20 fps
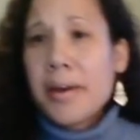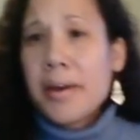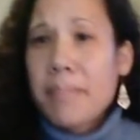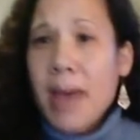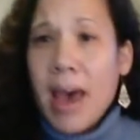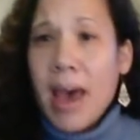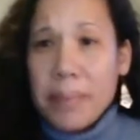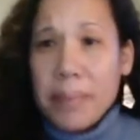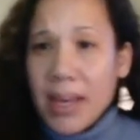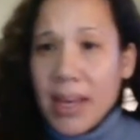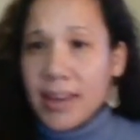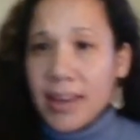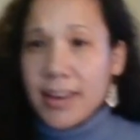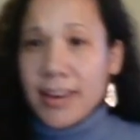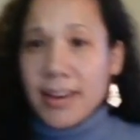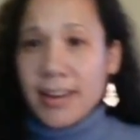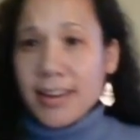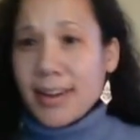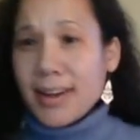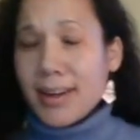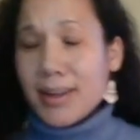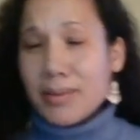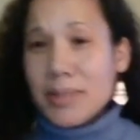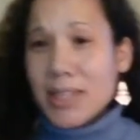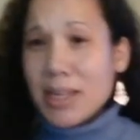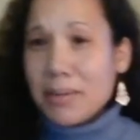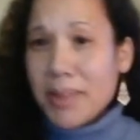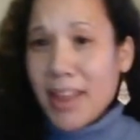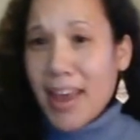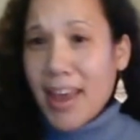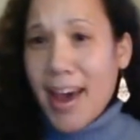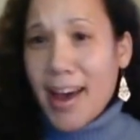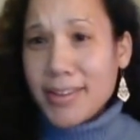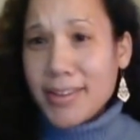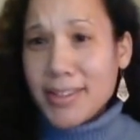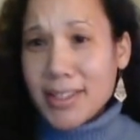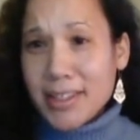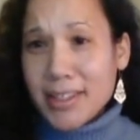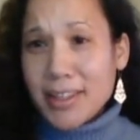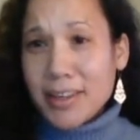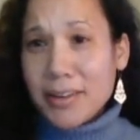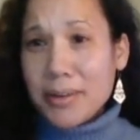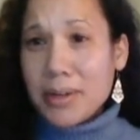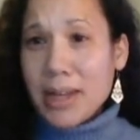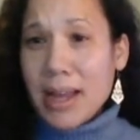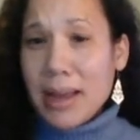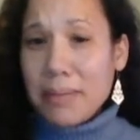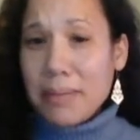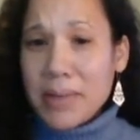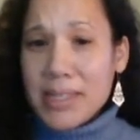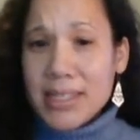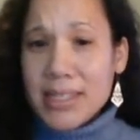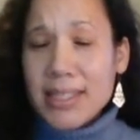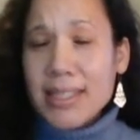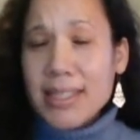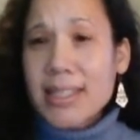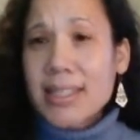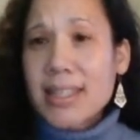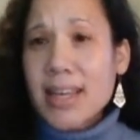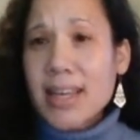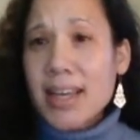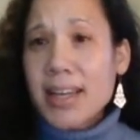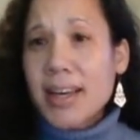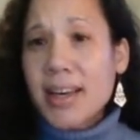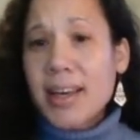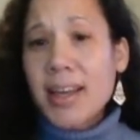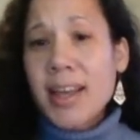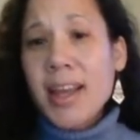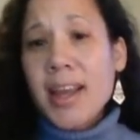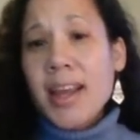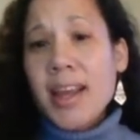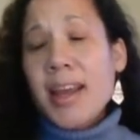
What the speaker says: mapping some of the housing and business data.